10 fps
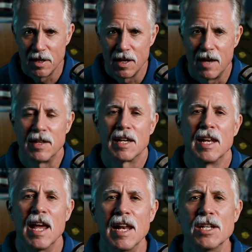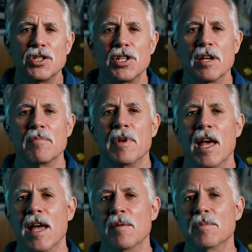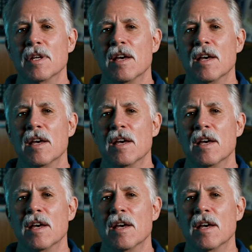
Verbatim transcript: and the Canadian ship named